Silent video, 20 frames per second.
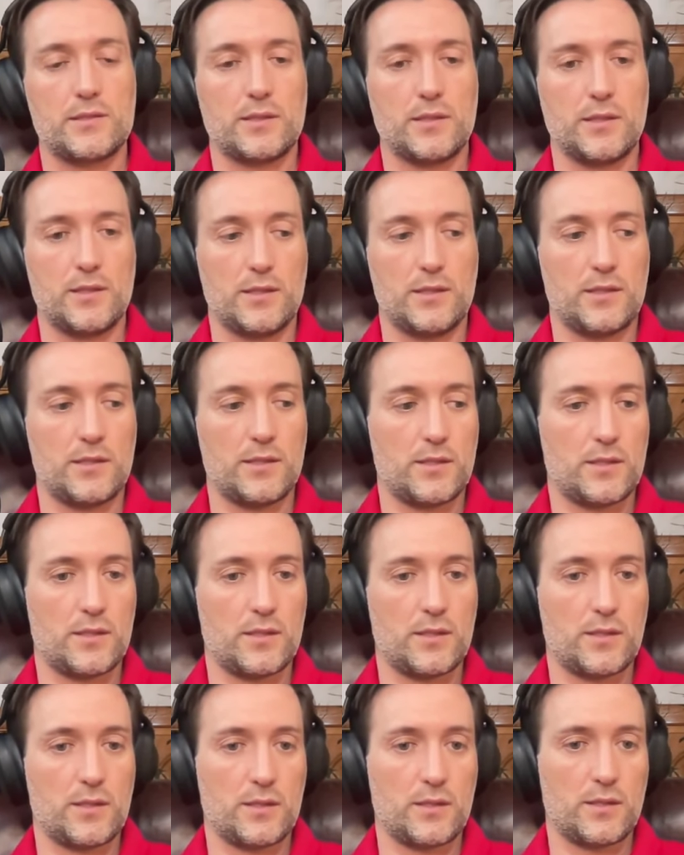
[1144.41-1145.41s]
uh, uh,
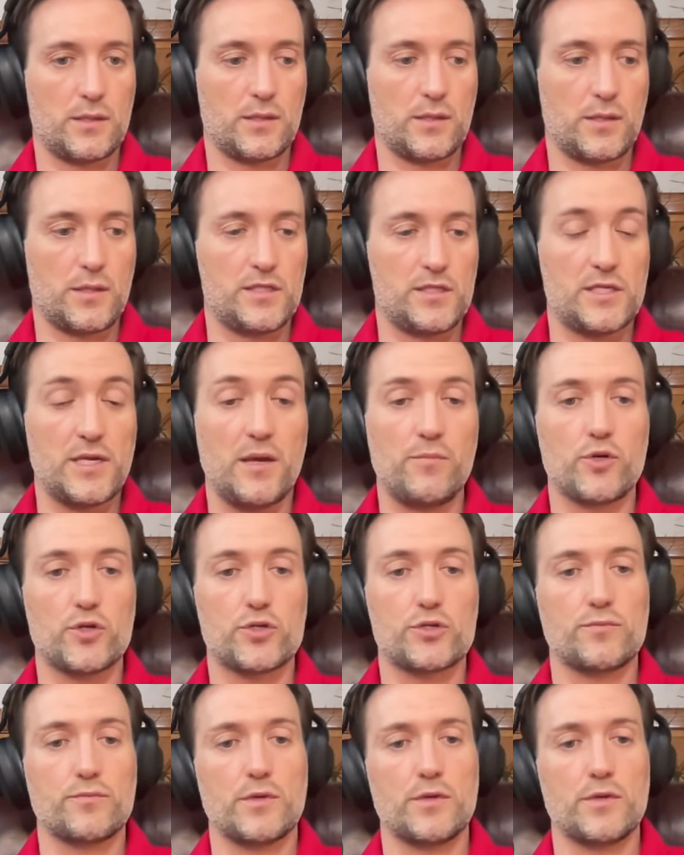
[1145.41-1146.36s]
its neighbors?